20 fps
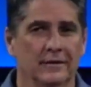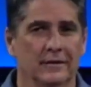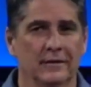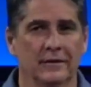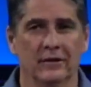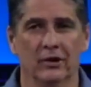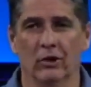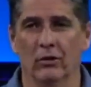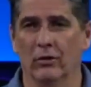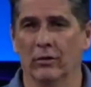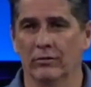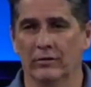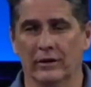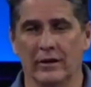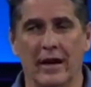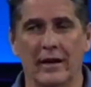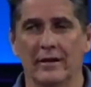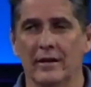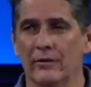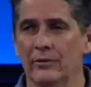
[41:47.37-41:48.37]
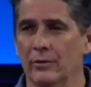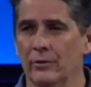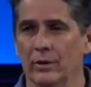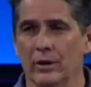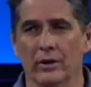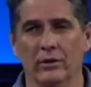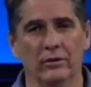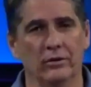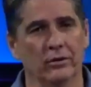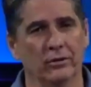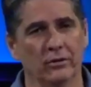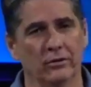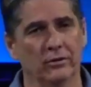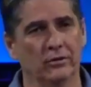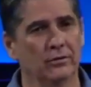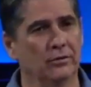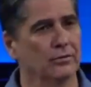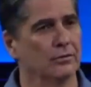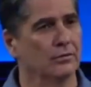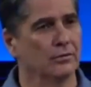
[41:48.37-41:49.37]
you know, the guy down the road
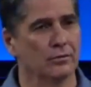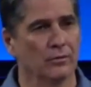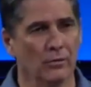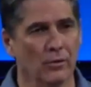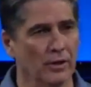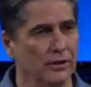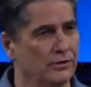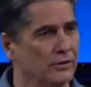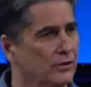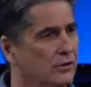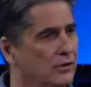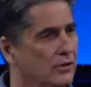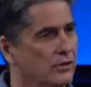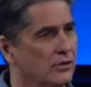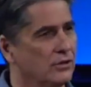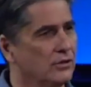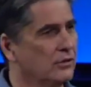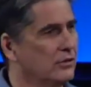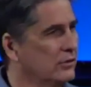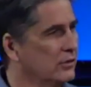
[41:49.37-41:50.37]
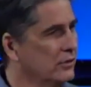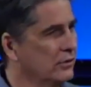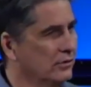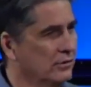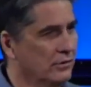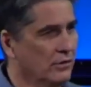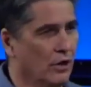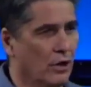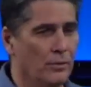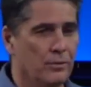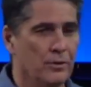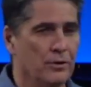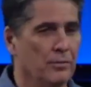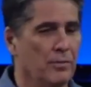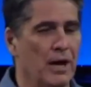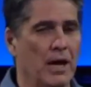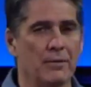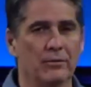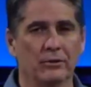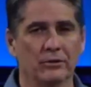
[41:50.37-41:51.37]
who wants to just open the
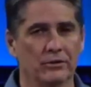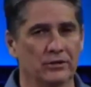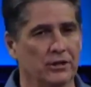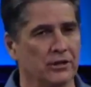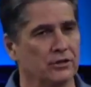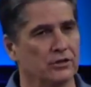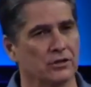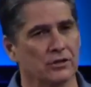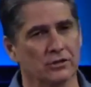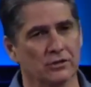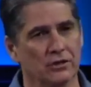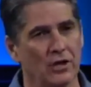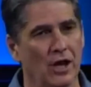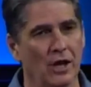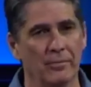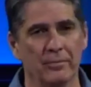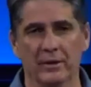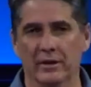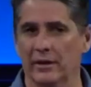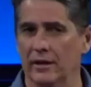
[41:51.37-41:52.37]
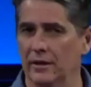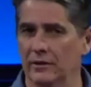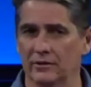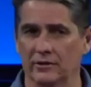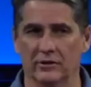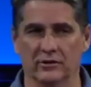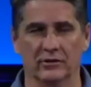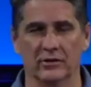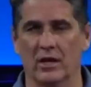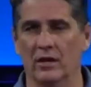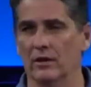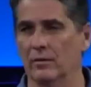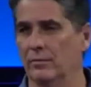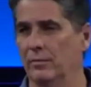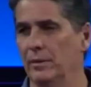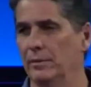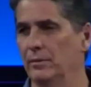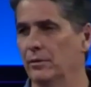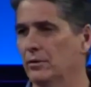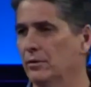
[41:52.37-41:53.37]
Bible and teach a topic and it's a solid
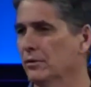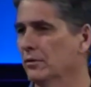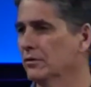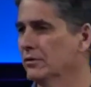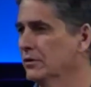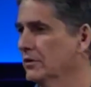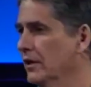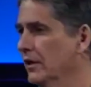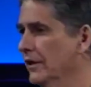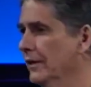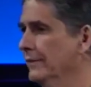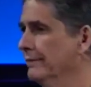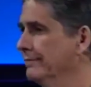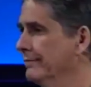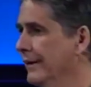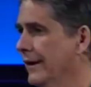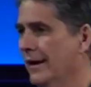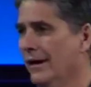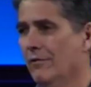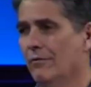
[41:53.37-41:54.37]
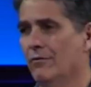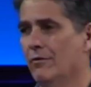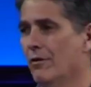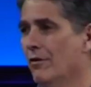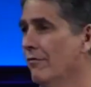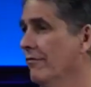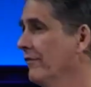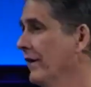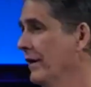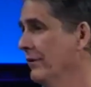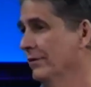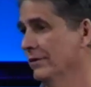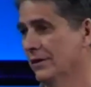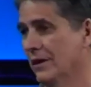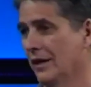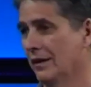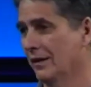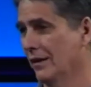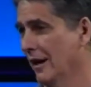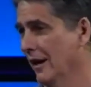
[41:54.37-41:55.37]
biblical study, I have no fight with
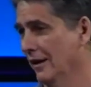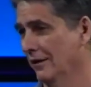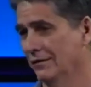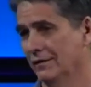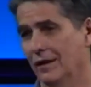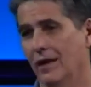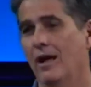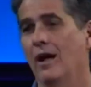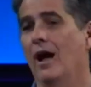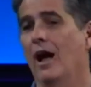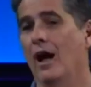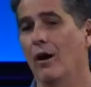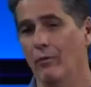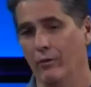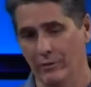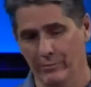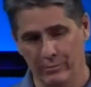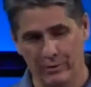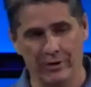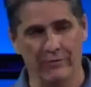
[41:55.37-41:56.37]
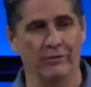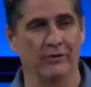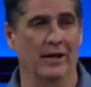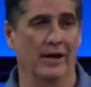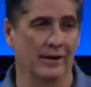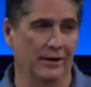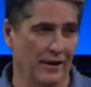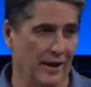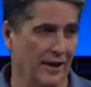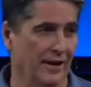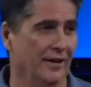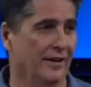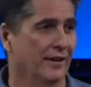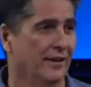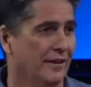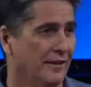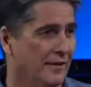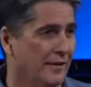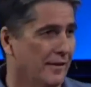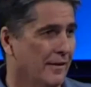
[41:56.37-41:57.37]
that guy. I want to pray for that guy.
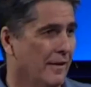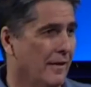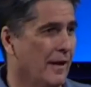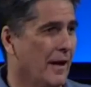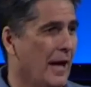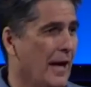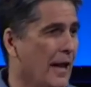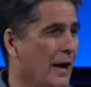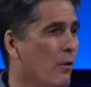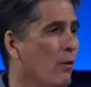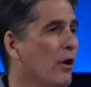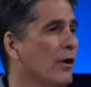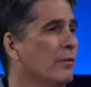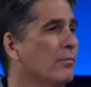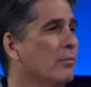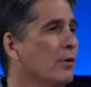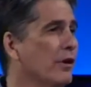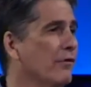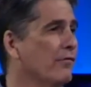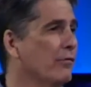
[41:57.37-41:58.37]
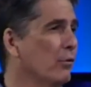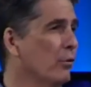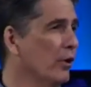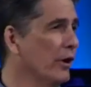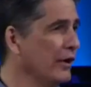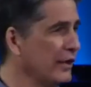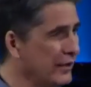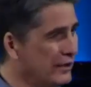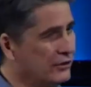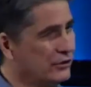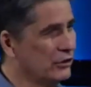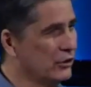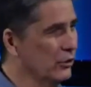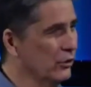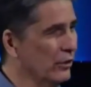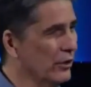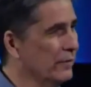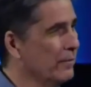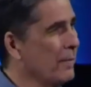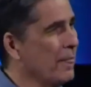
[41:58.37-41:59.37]
And I want to pray for what he's
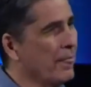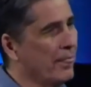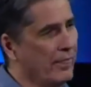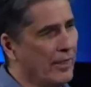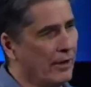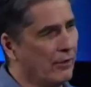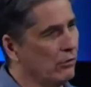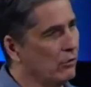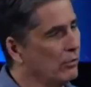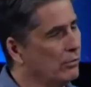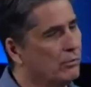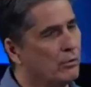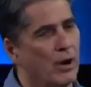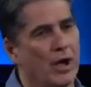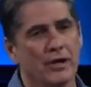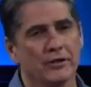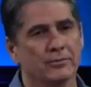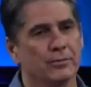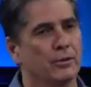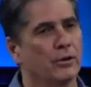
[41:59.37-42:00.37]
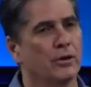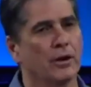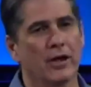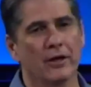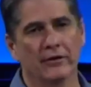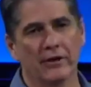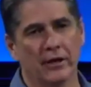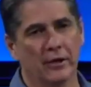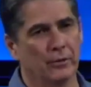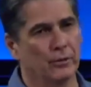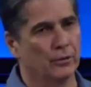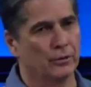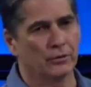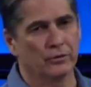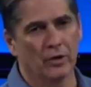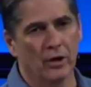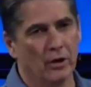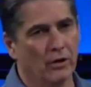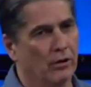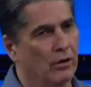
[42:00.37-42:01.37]
doing, that it will prosper and that it will
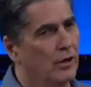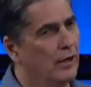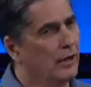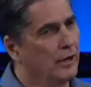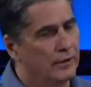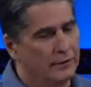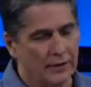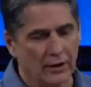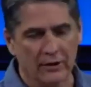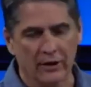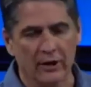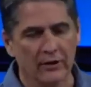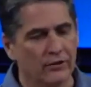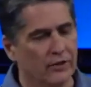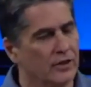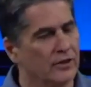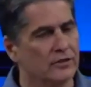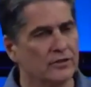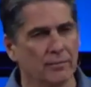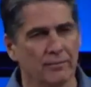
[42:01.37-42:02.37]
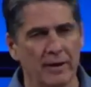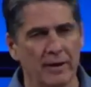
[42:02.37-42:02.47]
grow. Now, he thinks the